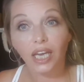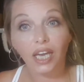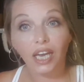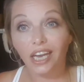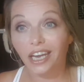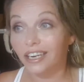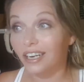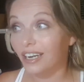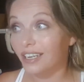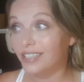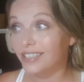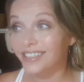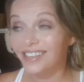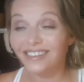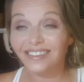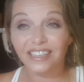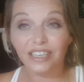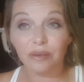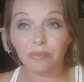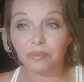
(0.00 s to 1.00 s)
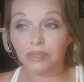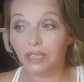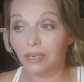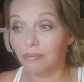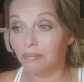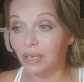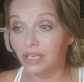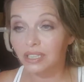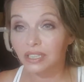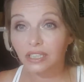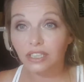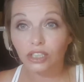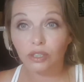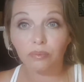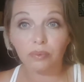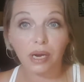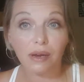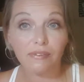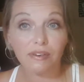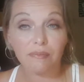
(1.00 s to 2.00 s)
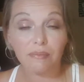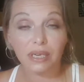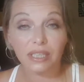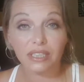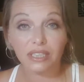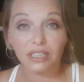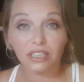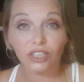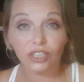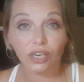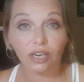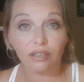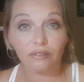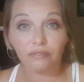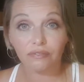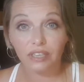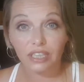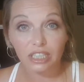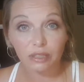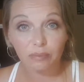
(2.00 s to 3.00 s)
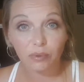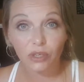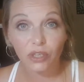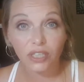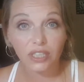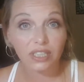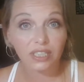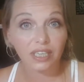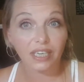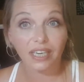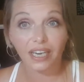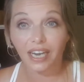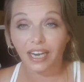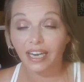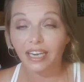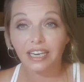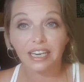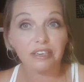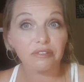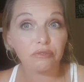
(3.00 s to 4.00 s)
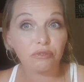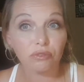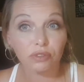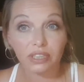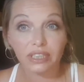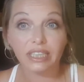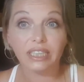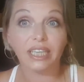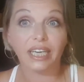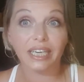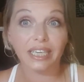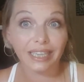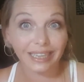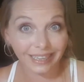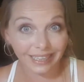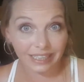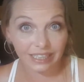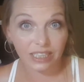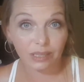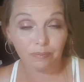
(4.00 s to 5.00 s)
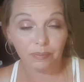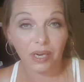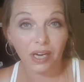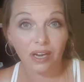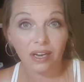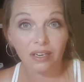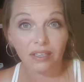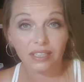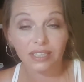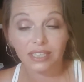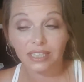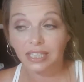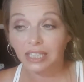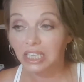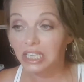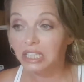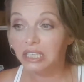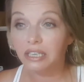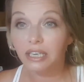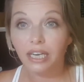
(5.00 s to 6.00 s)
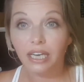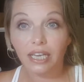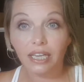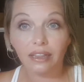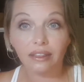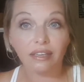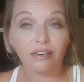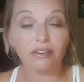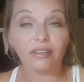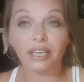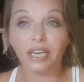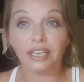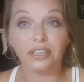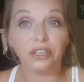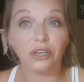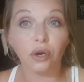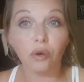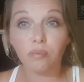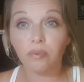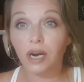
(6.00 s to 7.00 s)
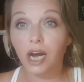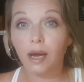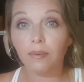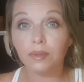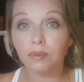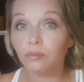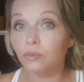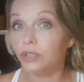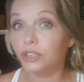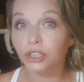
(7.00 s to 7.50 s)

And I send them a message, a private message on Facebook and say, hey, I really like this box. And they're like, no problem.